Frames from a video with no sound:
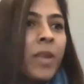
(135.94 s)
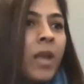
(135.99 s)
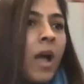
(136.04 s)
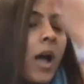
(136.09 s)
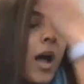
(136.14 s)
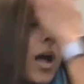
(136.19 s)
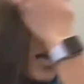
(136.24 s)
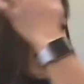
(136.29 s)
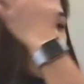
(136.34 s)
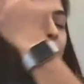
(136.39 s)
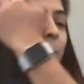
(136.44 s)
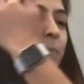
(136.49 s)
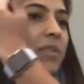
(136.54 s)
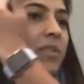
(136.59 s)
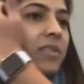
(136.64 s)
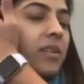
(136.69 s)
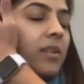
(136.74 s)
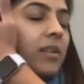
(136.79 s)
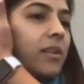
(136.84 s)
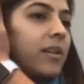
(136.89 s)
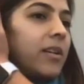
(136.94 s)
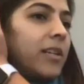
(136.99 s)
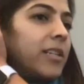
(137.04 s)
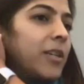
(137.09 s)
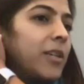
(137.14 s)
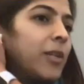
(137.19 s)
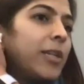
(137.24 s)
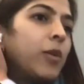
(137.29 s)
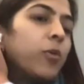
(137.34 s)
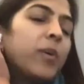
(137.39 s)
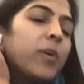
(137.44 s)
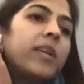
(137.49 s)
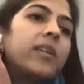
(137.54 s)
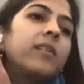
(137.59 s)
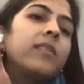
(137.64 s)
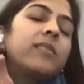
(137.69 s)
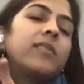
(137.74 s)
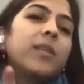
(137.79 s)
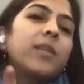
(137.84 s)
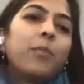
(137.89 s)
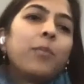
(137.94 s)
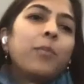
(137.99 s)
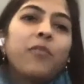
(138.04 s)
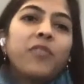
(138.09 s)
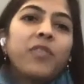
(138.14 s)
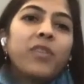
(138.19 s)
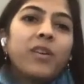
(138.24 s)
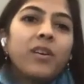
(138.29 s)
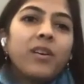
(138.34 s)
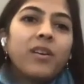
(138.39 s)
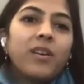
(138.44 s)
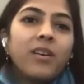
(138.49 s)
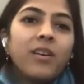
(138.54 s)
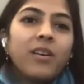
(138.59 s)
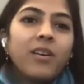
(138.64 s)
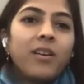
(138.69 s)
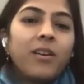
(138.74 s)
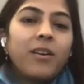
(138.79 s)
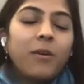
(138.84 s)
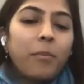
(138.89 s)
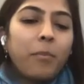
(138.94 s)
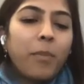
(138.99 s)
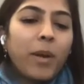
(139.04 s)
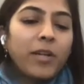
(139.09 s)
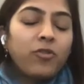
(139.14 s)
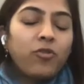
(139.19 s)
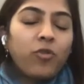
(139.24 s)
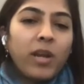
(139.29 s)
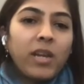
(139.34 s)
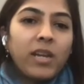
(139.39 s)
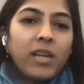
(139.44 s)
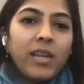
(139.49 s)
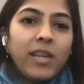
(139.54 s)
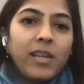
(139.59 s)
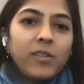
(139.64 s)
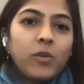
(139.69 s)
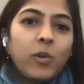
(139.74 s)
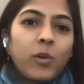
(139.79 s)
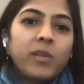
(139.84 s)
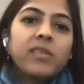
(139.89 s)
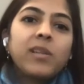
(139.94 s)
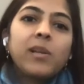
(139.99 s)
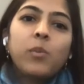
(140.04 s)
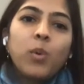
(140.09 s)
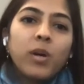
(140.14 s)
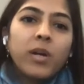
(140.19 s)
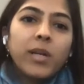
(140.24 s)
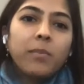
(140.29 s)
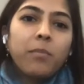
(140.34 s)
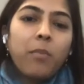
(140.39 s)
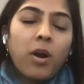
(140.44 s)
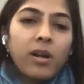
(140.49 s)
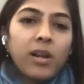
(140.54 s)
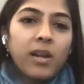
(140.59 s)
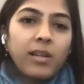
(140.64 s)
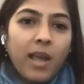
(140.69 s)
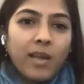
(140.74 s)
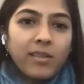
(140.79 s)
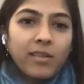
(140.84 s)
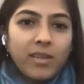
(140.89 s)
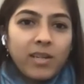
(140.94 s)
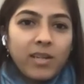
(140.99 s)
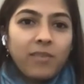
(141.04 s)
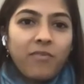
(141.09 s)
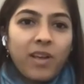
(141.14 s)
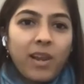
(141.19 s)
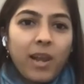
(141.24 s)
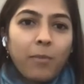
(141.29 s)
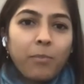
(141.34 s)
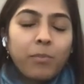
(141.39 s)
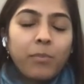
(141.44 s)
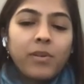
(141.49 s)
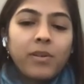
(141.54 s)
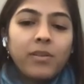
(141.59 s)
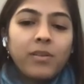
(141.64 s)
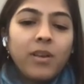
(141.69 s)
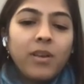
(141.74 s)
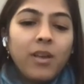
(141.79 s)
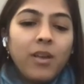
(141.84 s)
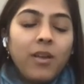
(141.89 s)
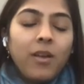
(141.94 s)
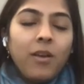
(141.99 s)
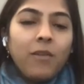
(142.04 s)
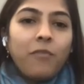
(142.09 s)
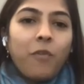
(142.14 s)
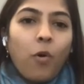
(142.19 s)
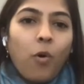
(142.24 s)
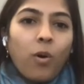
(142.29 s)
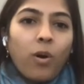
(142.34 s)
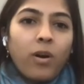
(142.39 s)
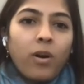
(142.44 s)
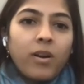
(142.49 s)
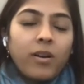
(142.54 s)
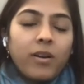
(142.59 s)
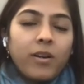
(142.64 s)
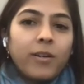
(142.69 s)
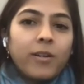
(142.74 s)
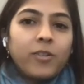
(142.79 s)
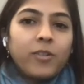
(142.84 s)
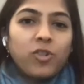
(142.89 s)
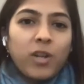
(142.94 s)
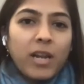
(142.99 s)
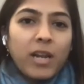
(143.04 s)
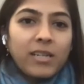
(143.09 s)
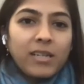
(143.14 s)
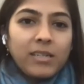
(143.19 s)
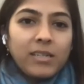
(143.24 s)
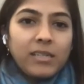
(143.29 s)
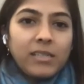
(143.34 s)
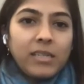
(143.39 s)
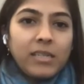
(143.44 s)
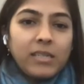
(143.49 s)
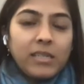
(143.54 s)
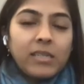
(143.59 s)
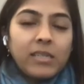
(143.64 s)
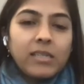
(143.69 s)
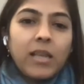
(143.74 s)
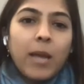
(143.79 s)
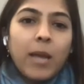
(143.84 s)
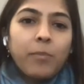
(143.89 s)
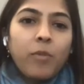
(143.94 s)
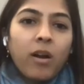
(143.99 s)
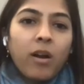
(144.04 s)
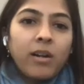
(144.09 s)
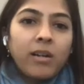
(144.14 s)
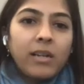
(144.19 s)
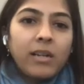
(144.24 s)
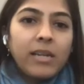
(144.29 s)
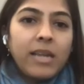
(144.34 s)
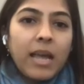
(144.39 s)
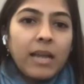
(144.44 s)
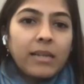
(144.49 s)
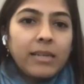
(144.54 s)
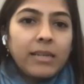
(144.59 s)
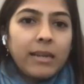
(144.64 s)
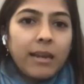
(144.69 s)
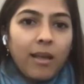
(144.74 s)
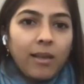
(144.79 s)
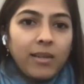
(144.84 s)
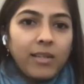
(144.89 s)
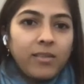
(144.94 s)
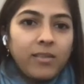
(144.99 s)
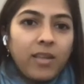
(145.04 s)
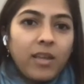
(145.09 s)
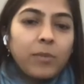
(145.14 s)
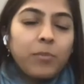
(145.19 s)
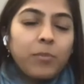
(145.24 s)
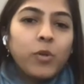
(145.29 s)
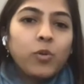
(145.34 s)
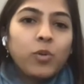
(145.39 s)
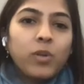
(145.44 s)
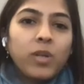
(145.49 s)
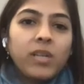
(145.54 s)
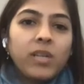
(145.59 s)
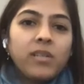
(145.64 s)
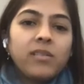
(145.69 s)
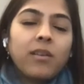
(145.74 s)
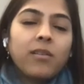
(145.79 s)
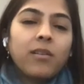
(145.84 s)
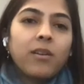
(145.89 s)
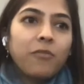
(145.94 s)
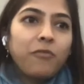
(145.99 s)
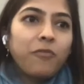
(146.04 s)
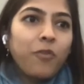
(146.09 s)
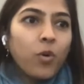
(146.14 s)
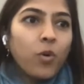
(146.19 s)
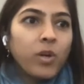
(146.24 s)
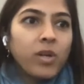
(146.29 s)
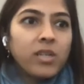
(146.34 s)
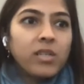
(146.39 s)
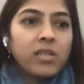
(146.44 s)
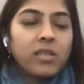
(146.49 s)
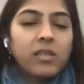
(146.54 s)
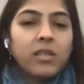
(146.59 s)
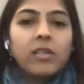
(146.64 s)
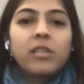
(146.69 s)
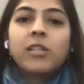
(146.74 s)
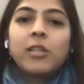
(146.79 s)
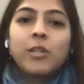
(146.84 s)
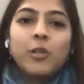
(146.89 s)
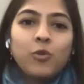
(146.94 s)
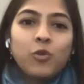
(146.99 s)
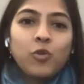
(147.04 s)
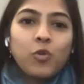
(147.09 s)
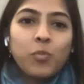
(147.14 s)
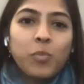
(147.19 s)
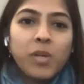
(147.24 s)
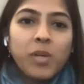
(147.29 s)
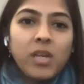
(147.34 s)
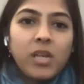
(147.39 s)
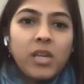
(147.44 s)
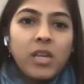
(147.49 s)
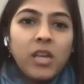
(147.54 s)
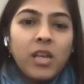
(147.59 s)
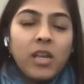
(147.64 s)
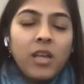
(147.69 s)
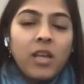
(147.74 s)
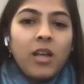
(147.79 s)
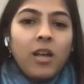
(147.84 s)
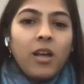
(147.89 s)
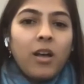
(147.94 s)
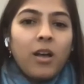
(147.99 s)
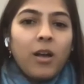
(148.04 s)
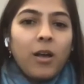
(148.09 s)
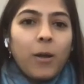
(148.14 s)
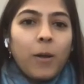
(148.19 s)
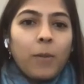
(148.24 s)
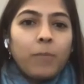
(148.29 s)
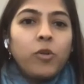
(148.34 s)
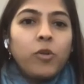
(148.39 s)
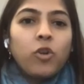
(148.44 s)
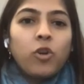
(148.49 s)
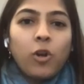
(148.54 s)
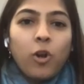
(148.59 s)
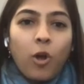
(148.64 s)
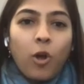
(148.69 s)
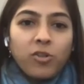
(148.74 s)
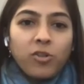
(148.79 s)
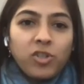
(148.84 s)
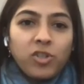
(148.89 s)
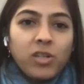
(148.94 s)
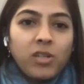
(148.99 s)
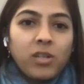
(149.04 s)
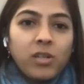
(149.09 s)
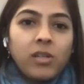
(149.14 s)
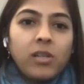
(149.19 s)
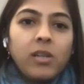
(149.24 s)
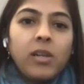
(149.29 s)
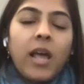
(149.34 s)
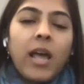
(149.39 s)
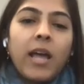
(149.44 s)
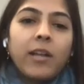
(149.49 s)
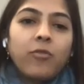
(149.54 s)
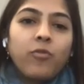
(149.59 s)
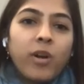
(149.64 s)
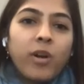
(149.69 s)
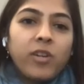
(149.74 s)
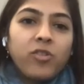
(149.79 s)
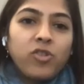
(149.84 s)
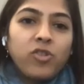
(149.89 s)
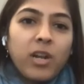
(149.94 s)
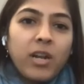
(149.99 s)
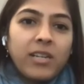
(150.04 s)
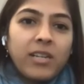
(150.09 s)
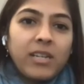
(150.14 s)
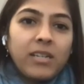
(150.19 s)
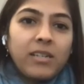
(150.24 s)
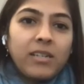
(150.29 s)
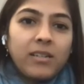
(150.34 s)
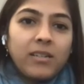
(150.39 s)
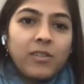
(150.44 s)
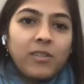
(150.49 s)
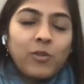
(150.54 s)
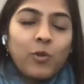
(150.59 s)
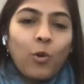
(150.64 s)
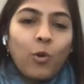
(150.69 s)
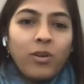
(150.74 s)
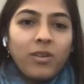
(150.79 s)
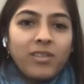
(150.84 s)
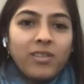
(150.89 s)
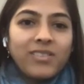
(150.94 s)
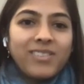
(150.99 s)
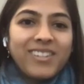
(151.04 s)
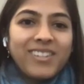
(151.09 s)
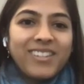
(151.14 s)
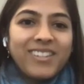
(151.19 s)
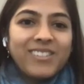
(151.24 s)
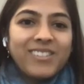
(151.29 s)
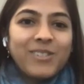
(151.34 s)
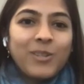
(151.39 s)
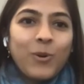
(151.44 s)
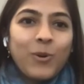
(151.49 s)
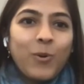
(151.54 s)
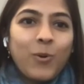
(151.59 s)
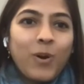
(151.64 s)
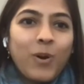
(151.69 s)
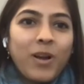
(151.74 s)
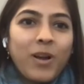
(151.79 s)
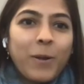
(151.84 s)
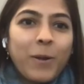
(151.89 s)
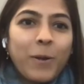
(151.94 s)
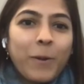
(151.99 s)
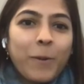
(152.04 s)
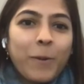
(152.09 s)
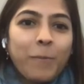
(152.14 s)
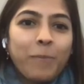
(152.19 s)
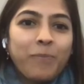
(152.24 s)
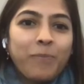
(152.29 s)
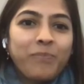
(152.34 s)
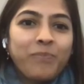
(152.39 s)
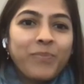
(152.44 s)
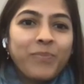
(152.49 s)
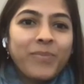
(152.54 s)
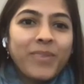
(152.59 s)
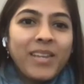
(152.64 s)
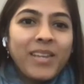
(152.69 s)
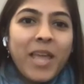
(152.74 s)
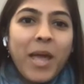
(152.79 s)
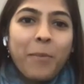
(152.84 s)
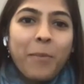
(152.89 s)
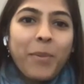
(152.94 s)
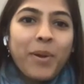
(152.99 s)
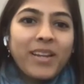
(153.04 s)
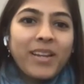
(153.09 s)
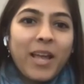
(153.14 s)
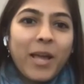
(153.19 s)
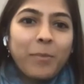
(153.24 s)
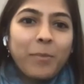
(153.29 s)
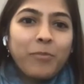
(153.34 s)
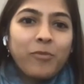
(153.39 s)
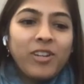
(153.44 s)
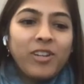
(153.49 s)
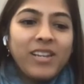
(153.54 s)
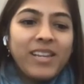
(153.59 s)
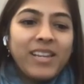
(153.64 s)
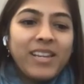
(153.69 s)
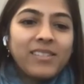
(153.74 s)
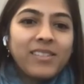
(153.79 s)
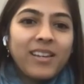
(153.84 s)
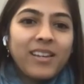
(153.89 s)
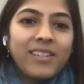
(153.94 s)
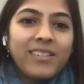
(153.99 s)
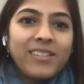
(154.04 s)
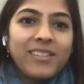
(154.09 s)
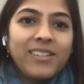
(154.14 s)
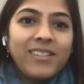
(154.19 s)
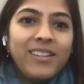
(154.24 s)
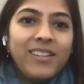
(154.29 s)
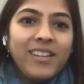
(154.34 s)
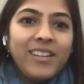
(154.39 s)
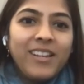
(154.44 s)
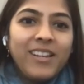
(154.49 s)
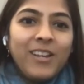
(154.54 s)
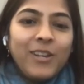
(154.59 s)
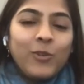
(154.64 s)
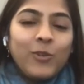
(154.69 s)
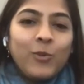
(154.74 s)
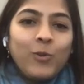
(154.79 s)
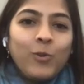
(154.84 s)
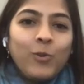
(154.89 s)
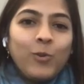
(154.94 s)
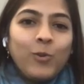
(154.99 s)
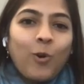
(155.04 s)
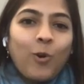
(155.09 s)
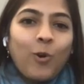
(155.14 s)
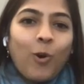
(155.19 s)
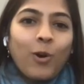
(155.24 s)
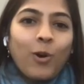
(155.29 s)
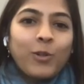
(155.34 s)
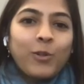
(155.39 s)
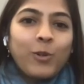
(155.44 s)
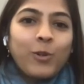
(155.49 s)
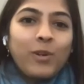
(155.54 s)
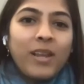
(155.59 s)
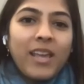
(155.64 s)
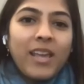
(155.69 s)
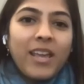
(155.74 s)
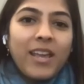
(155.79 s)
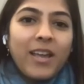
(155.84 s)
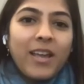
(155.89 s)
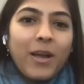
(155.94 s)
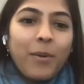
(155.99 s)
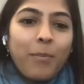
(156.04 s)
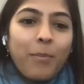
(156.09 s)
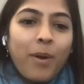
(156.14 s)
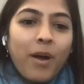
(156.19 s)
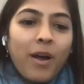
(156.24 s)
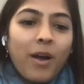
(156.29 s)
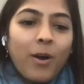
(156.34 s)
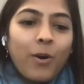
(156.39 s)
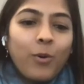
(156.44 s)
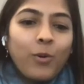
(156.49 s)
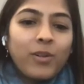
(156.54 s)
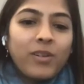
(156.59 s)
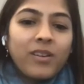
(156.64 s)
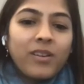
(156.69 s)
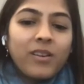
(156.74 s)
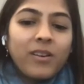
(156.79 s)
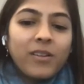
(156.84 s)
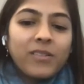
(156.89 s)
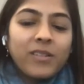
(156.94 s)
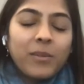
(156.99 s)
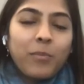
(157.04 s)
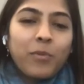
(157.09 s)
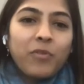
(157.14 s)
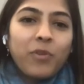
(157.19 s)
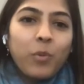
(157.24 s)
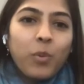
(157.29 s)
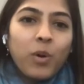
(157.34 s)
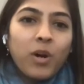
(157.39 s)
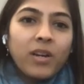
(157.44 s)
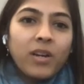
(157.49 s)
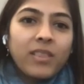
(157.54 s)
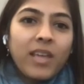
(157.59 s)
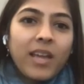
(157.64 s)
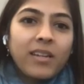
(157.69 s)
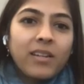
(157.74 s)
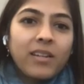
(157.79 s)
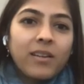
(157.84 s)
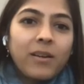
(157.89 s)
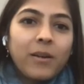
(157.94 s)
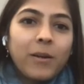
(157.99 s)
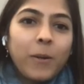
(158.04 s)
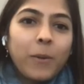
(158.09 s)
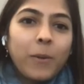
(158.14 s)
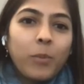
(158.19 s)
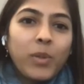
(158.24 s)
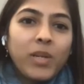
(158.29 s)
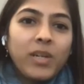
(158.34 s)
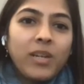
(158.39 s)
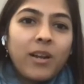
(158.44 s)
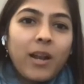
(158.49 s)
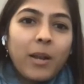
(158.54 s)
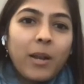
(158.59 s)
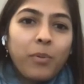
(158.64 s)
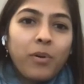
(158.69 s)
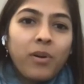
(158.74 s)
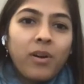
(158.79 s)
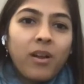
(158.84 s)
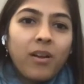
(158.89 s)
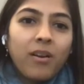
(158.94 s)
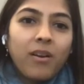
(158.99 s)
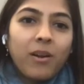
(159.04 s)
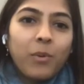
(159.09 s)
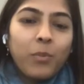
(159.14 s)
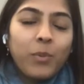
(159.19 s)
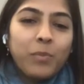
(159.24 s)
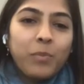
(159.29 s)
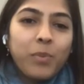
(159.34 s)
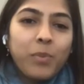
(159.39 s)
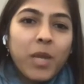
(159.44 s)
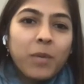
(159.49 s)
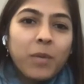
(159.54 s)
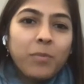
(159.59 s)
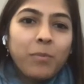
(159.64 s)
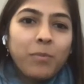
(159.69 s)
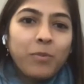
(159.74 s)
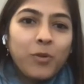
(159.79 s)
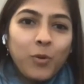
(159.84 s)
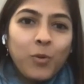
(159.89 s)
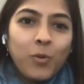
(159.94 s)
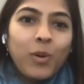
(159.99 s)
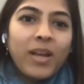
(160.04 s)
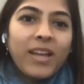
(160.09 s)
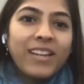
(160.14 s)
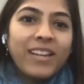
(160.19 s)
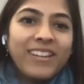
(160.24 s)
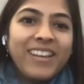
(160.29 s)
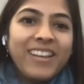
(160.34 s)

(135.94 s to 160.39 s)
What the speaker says: I am still continuing some of my training. So I still work in model and assay development for genetic diseases. I'm currently at Denali Therapeutics, and our focus continues to be neurological and rare genetic disorders. So but I'm really excited to talk today about some of the work that we did at Perlara with PMM2. And